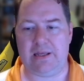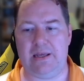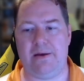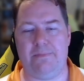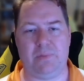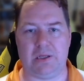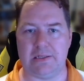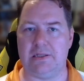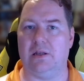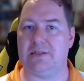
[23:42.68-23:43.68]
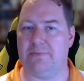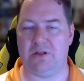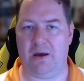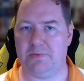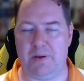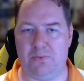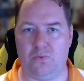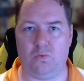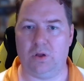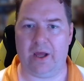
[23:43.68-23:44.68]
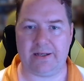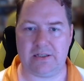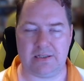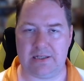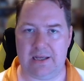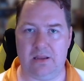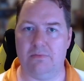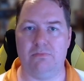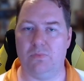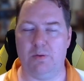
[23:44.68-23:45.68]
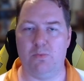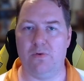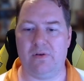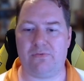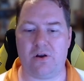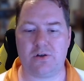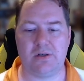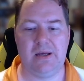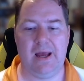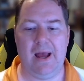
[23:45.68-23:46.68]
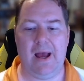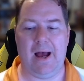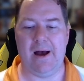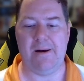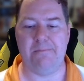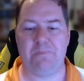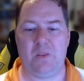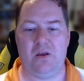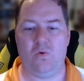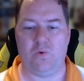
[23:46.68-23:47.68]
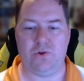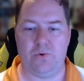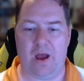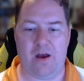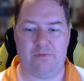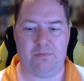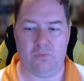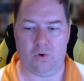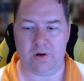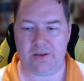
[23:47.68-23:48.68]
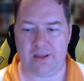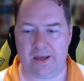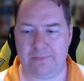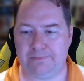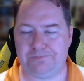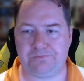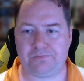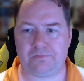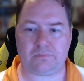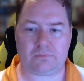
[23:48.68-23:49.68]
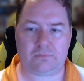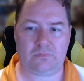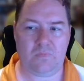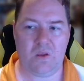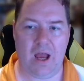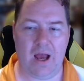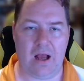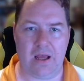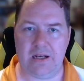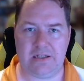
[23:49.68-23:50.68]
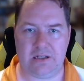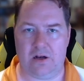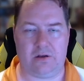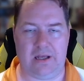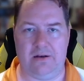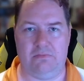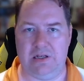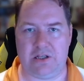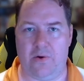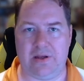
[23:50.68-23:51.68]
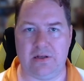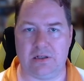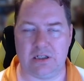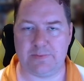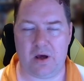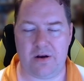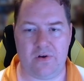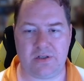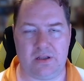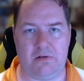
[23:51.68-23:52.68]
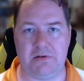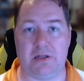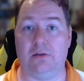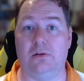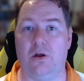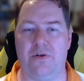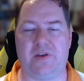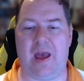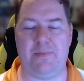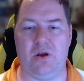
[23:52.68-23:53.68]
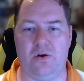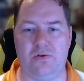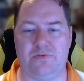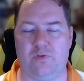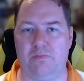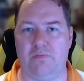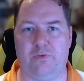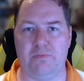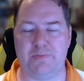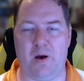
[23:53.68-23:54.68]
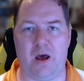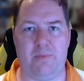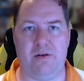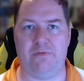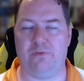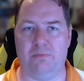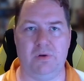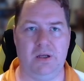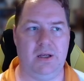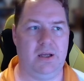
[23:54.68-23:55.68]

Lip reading: here, because sometimes people like to see the movie fresh. We do have more in there. It is, again, he's going into the Spider-Verse, so there is a lot of cameos from Spider-Man, from,